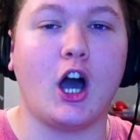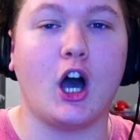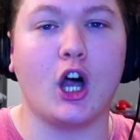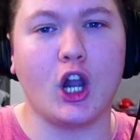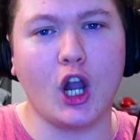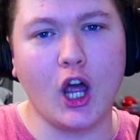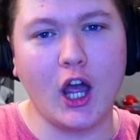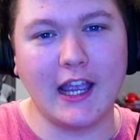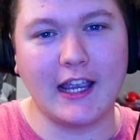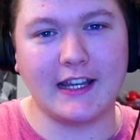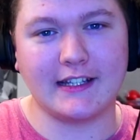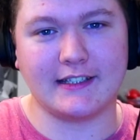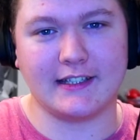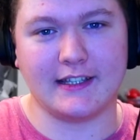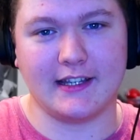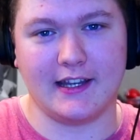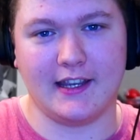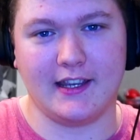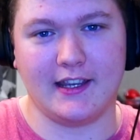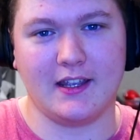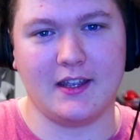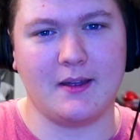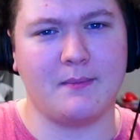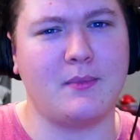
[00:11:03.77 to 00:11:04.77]
like
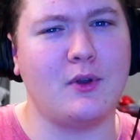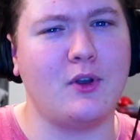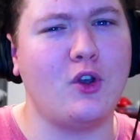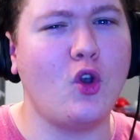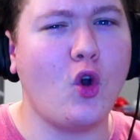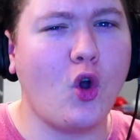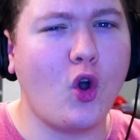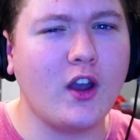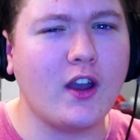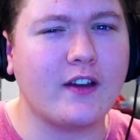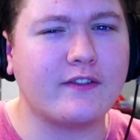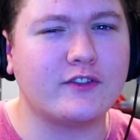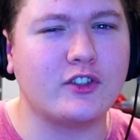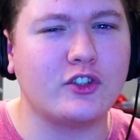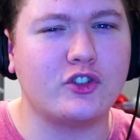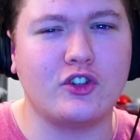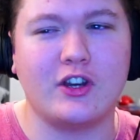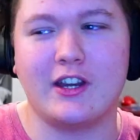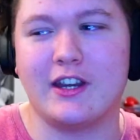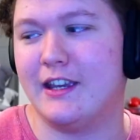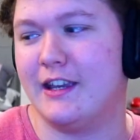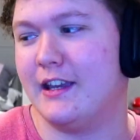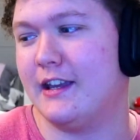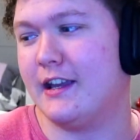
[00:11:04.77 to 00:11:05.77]
tea, but not enough to
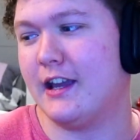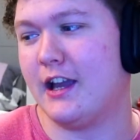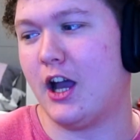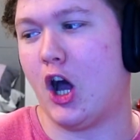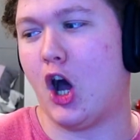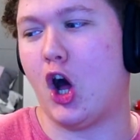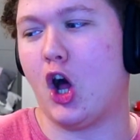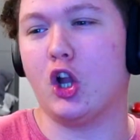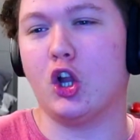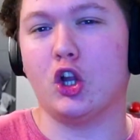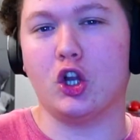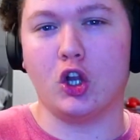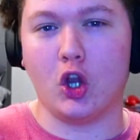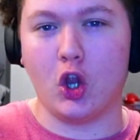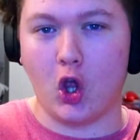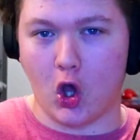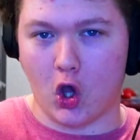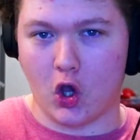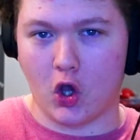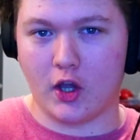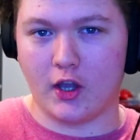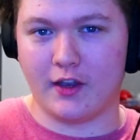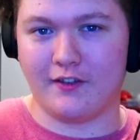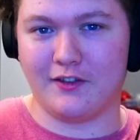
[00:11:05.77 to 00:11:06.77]
drink it a
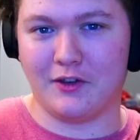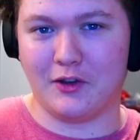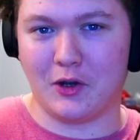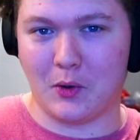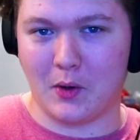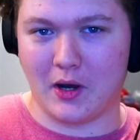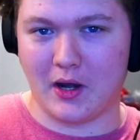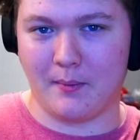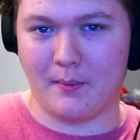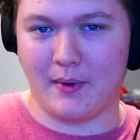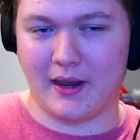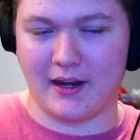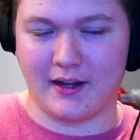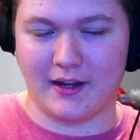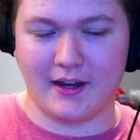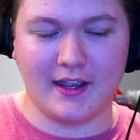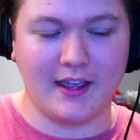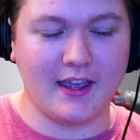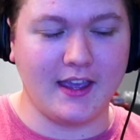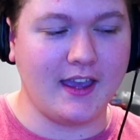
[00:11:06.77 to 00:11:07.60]
lot, if you know what I mean.